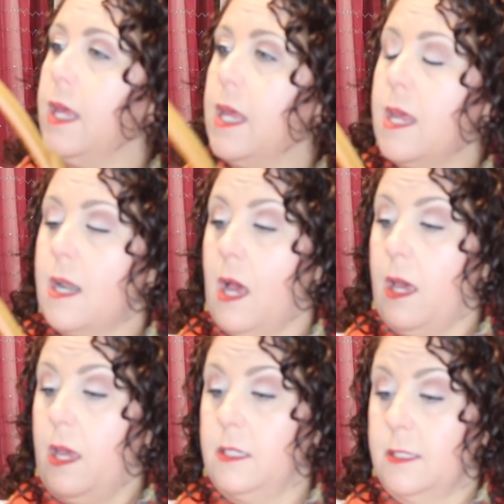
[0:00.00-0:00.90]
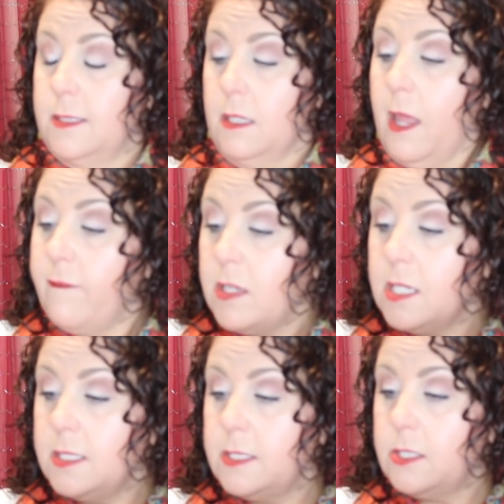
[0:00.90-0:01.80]
and I just love
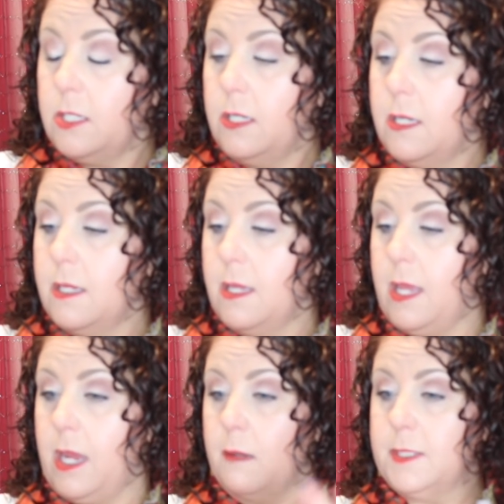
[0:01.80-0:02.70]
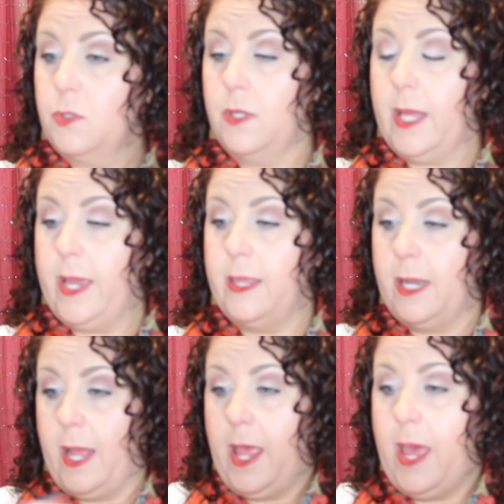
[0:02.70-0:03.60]
it and I'm so glad
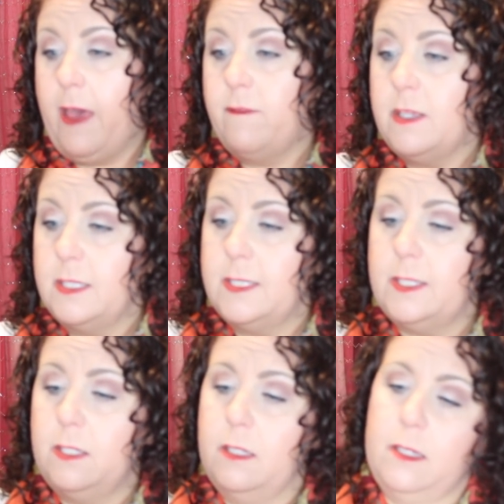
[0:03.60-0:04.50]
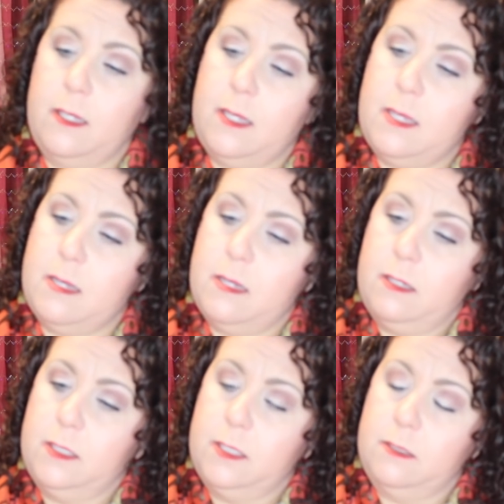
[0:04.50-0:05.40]
that I have it
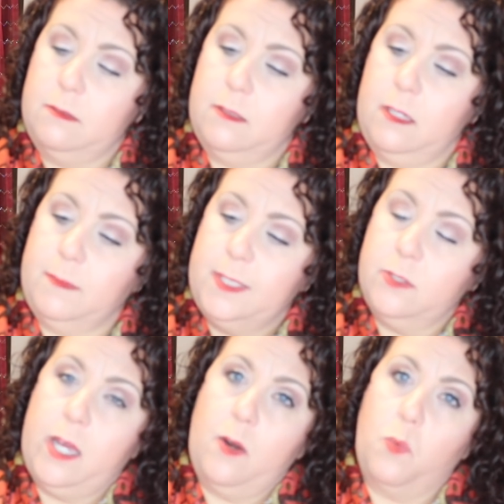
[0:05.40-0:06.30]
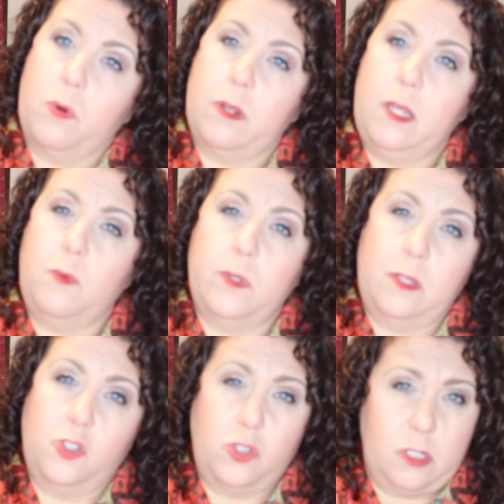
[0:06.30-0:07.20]
and I'm still kind of working
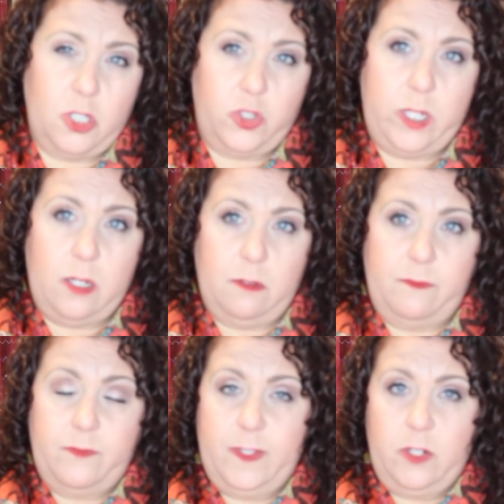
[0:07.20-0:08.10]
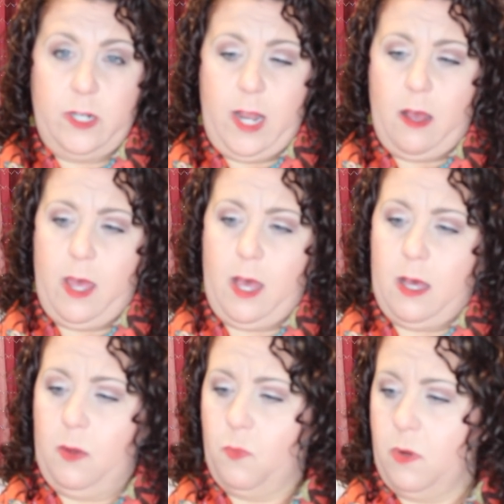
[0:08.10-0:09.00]
with the drawstring on figuring out
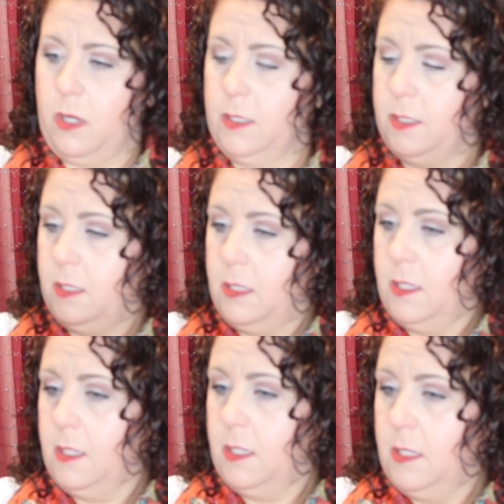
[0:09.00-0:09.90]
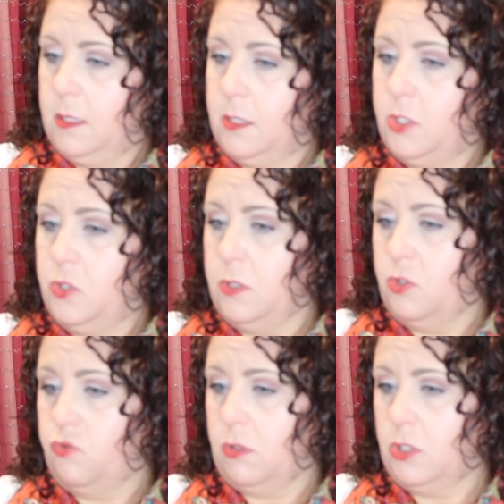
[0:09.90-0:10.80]
how I want to do
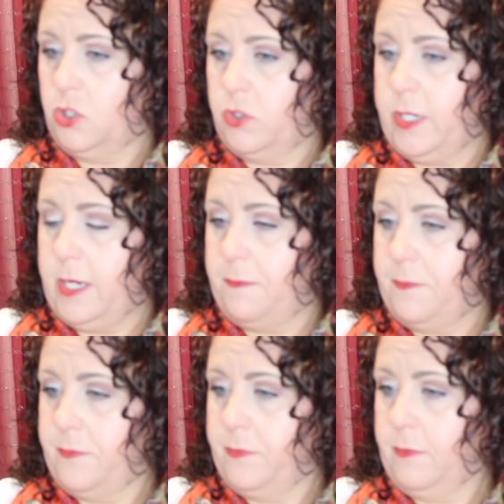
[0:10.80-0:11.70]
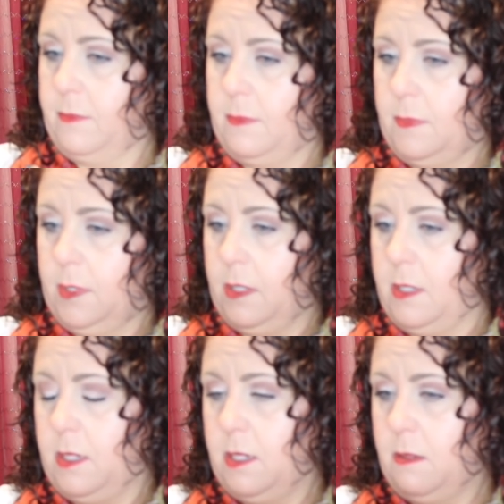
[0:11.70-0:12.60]
the drawstring.
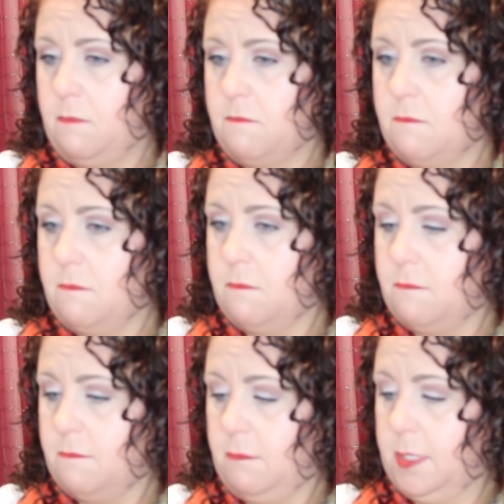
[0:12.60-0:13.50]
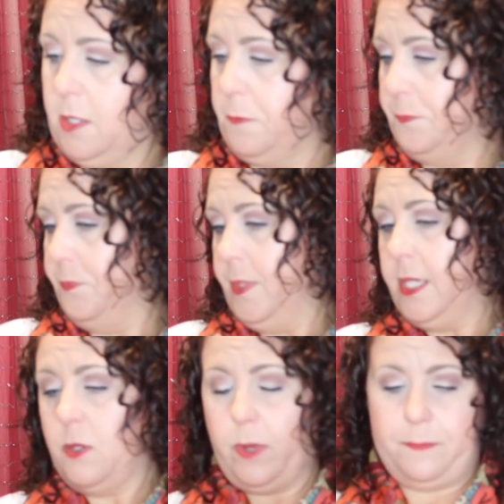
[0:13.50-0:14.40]
Um, so
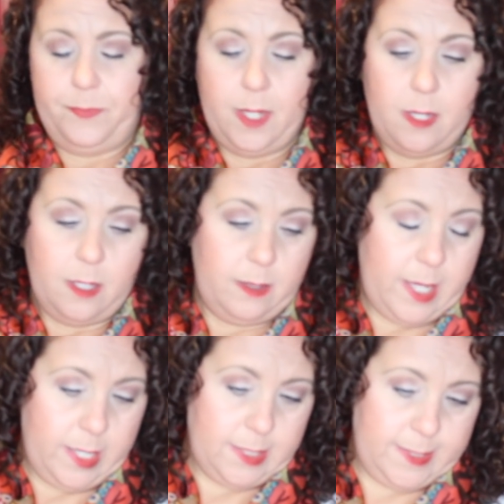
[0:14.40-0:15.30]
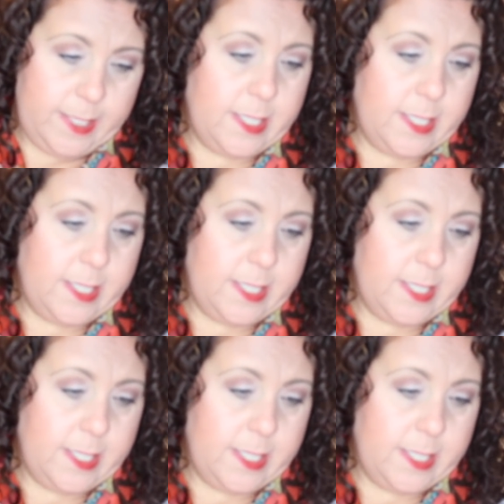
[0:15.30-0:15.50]
anyway, that is